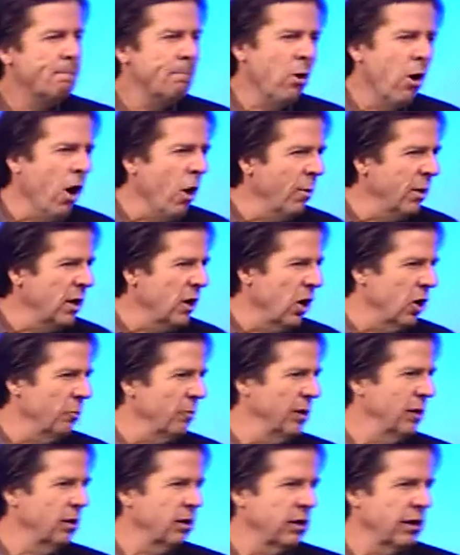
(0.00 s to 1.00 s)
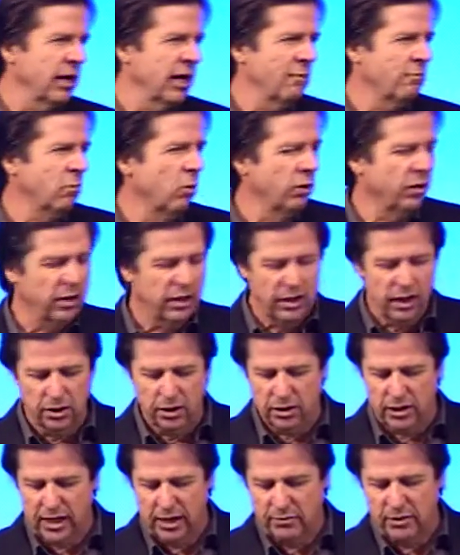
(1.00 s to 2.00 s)
Boy, we ought to be looking out more than the
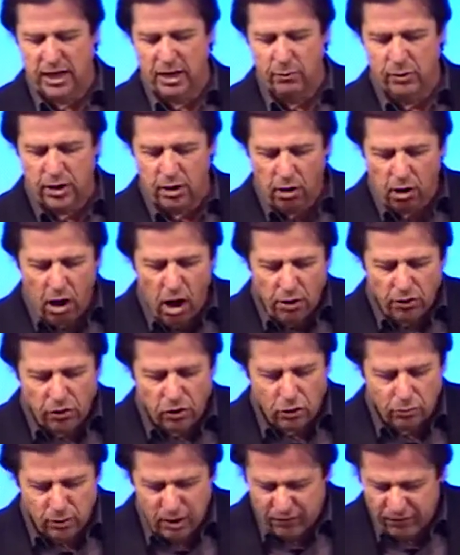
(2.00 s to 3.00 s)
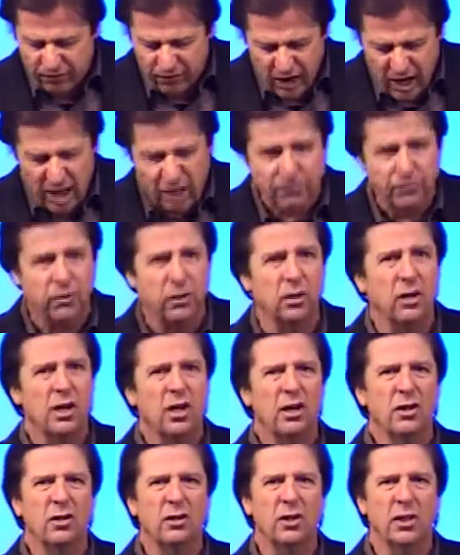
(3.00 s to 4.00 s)
other times. And we ought to be faithful
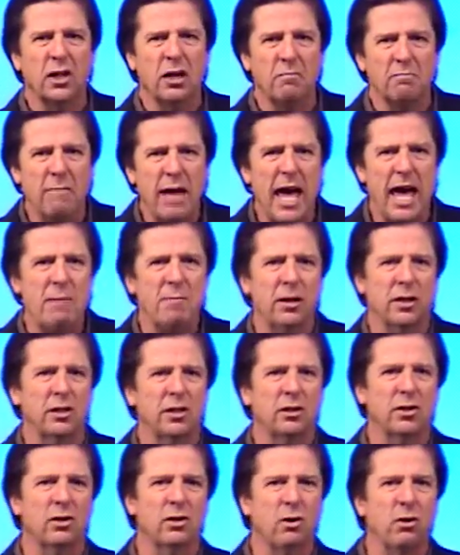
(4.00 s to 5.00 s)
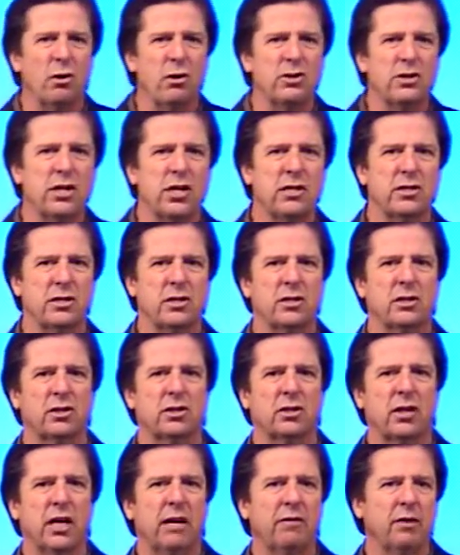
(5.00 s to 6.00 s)
to the commandment that the Lord Jesus
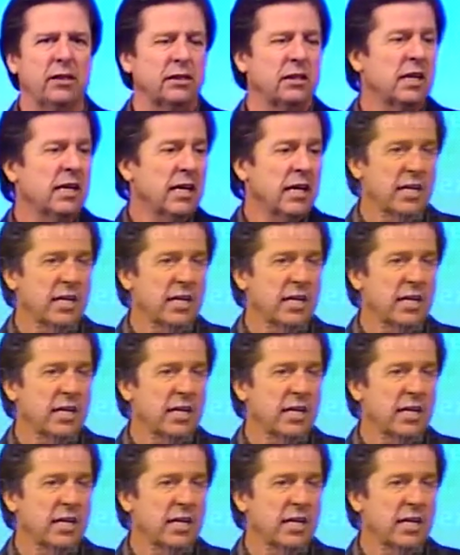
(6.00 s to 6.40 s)
has given us.